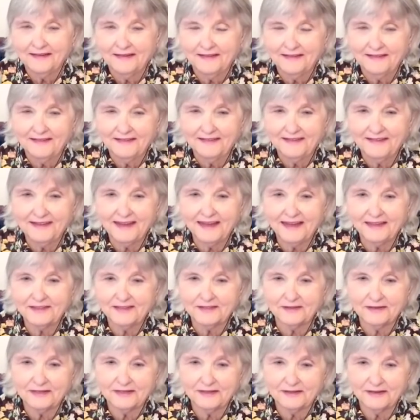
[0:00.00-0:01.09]

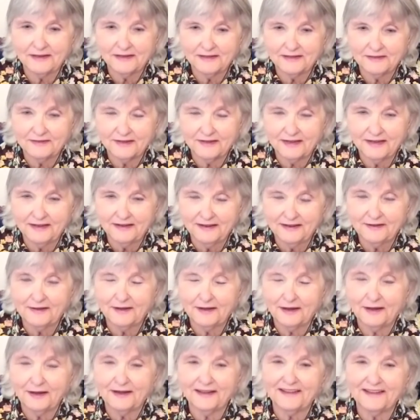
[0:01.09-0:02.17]

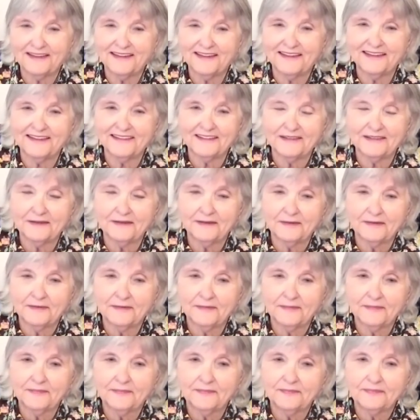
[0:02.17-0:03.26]

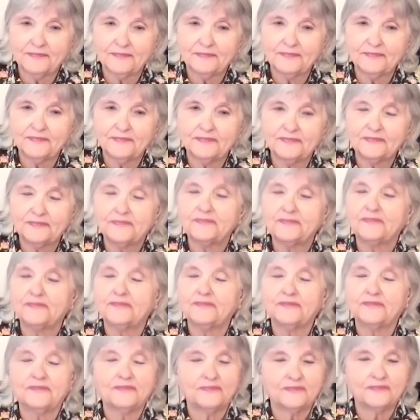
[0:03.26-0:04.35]

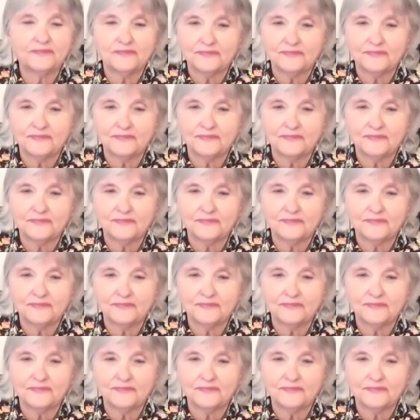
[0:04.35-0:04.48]
No words are spoken by the person on screen.